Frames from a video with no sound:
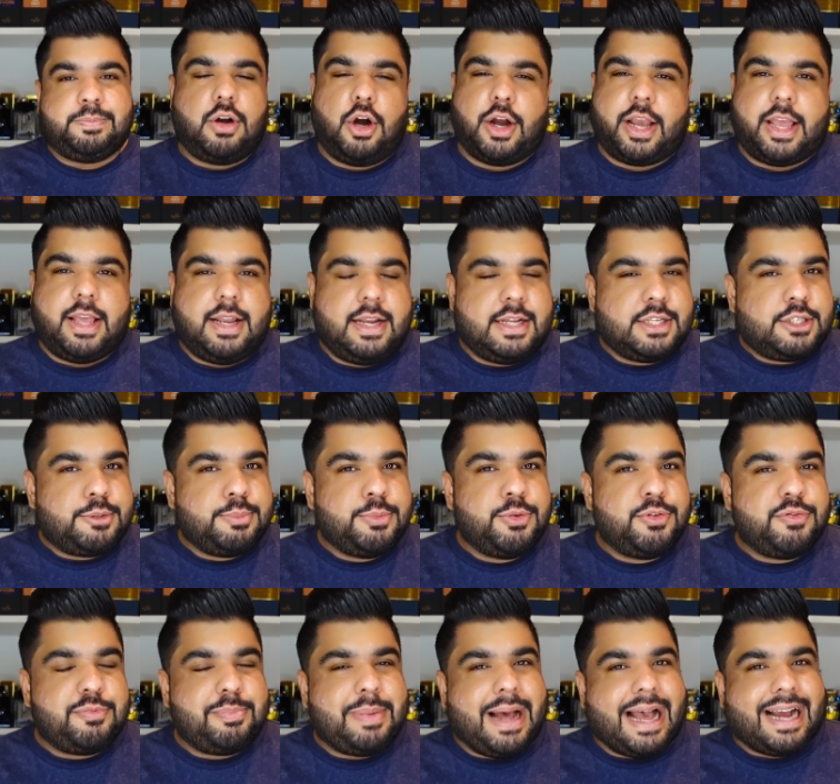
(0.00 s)
Okay, let's
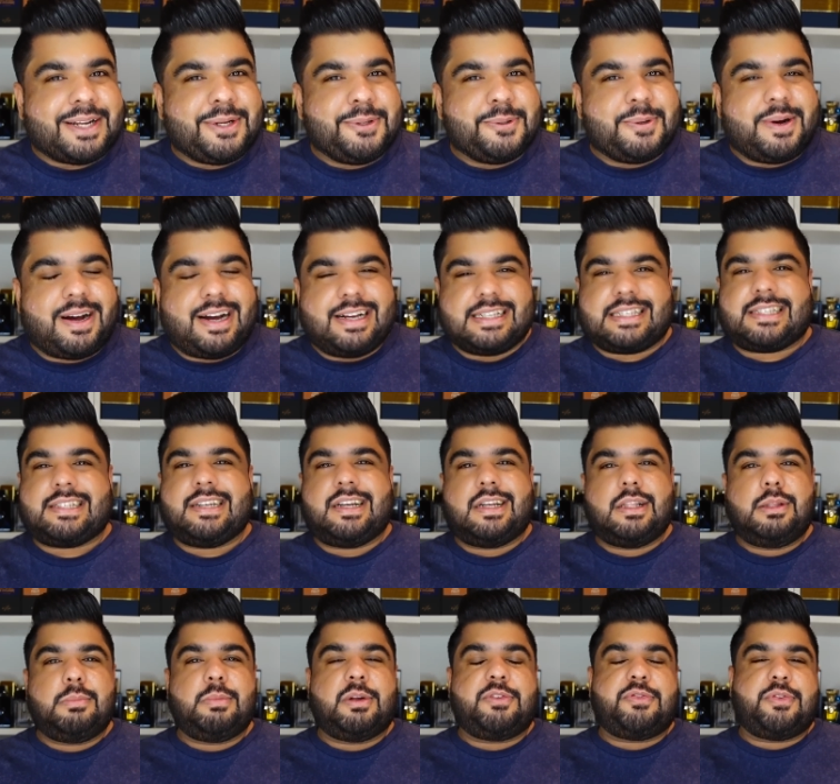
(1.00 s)
move back to
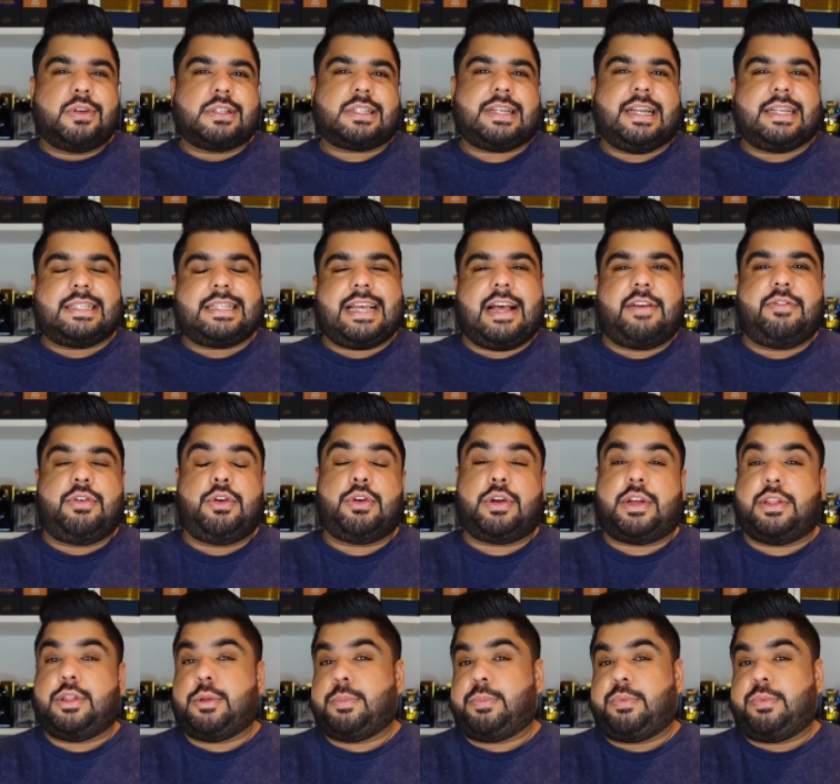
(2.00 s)
Asad, but first let's have a look at the